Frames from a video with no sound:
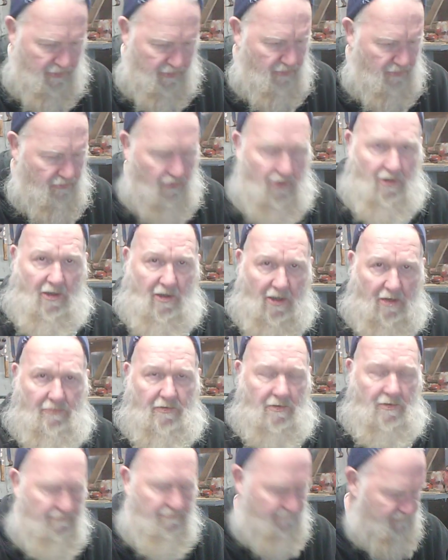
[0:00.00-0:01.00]
or
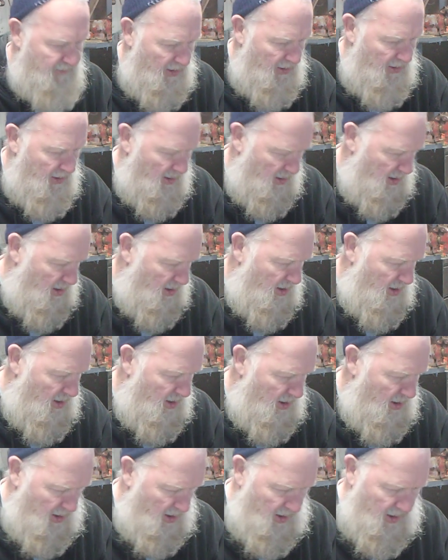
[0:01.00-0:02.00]
wherever,
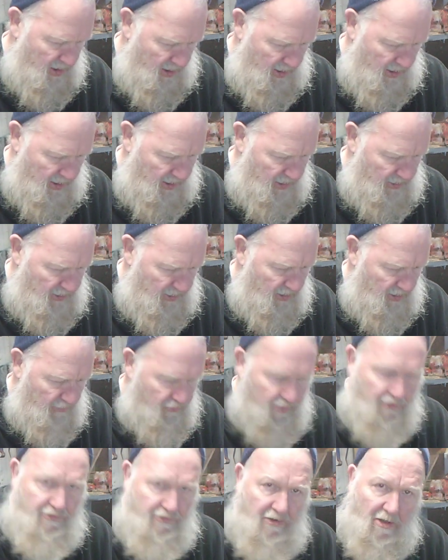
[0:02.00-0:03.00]
and
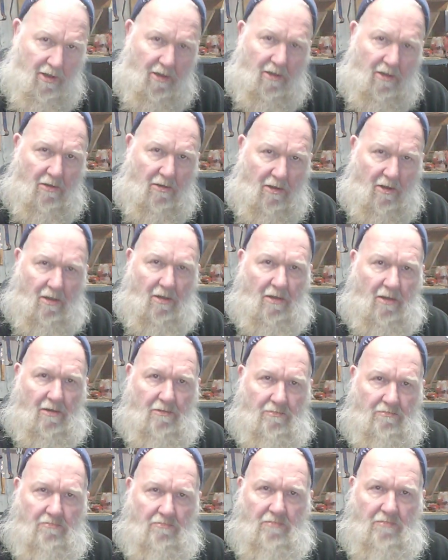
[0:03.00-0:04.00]
we'll try to learn
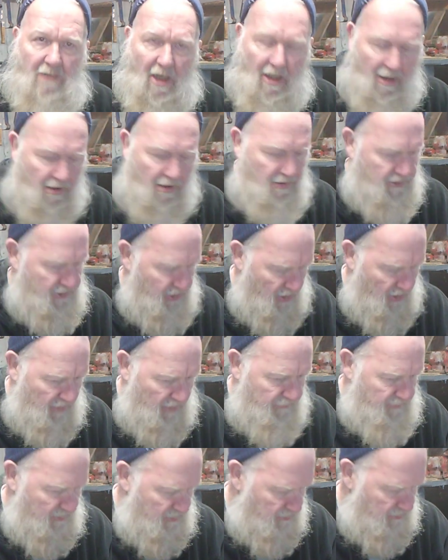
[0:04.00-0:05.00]
how to
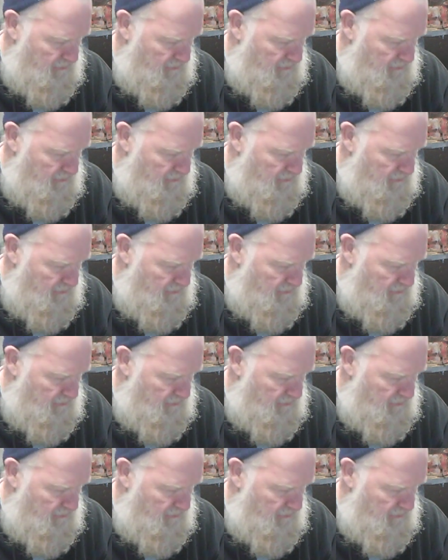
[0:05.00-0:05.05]
sharpen